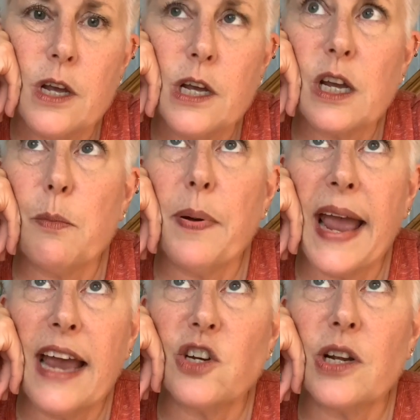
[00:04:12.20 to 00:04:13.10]

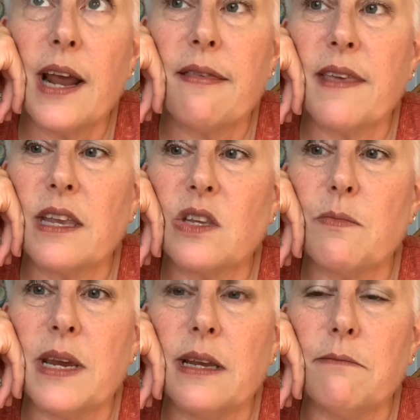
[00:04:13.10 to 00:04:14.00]
Compassion, I think,
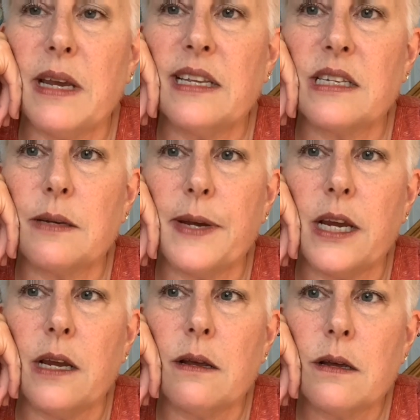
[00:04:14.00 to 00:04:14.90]
means to
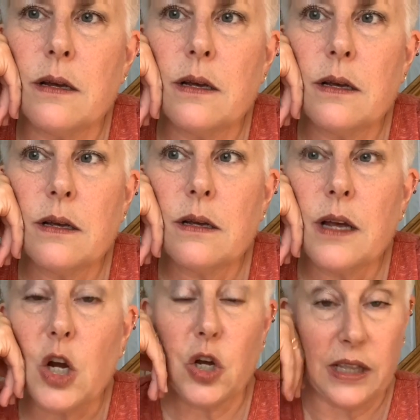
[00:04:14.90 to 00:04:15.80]
be
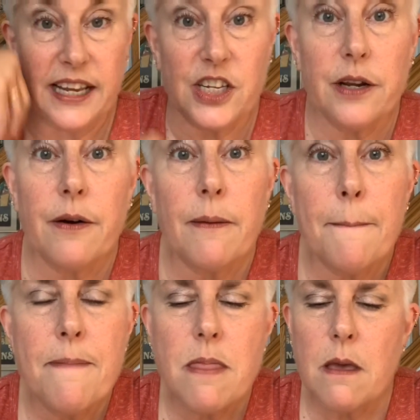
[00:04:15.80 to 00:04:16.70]
a good listener,
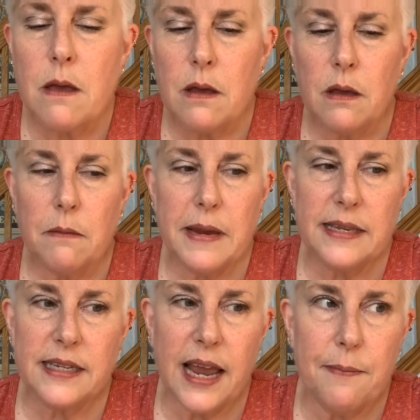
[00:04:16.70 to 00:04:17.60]
means
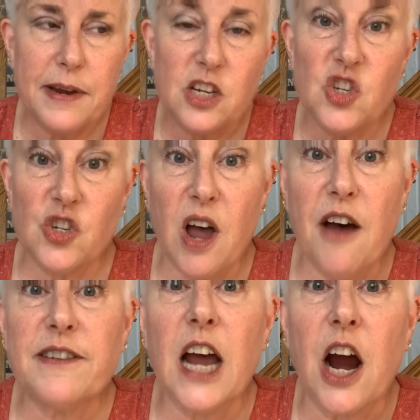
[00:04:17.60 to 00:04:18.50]
to be
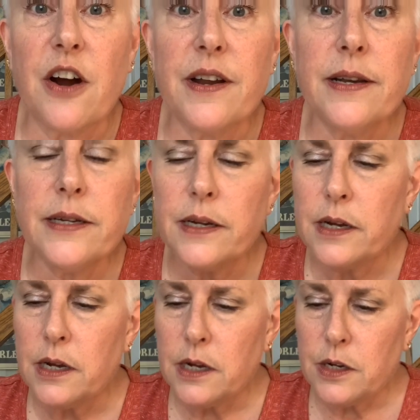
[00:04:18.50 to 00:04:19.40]
soft-hearted,
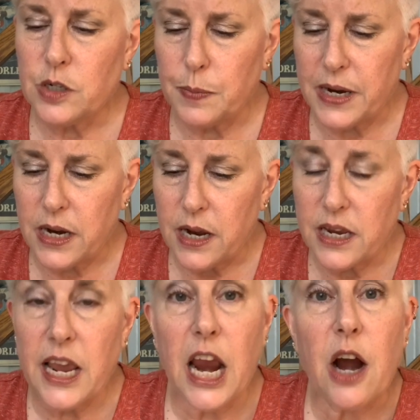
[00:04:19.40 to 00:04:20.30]
to be
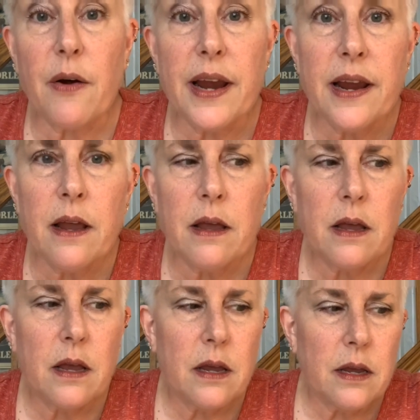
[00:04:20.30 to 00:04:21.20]
caring,
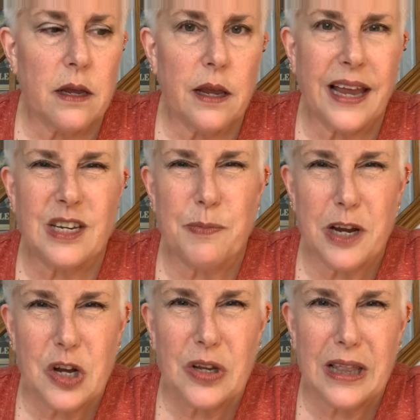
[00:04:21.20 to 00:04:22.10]
and to be a
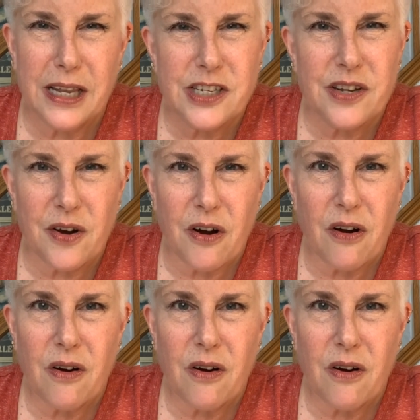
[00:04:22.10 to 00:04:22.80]
good listener.